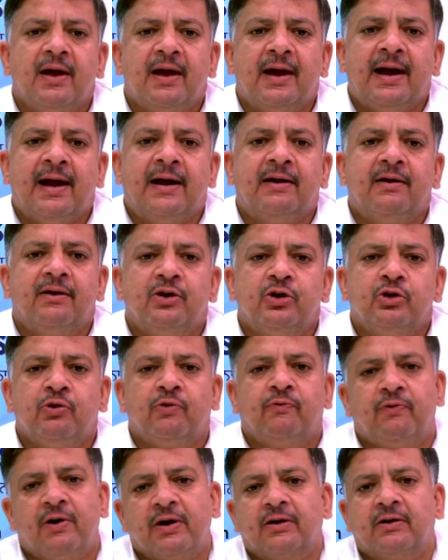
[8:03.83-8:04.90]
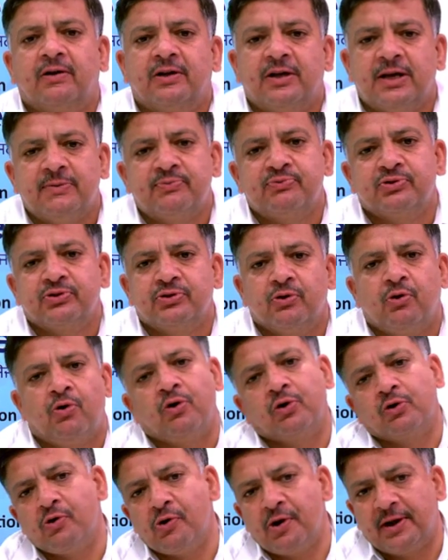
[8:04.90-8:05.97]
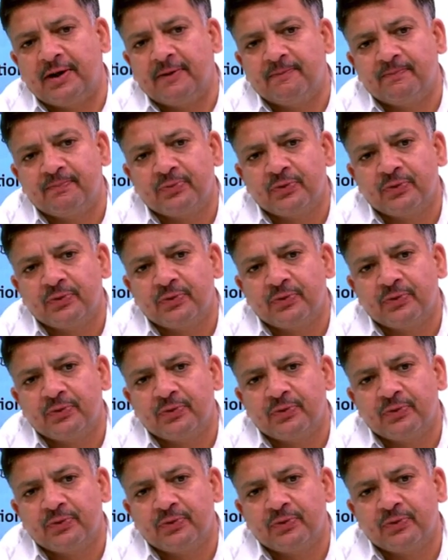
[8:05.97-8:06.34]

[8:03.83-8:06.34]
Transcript: and your work keeps on going.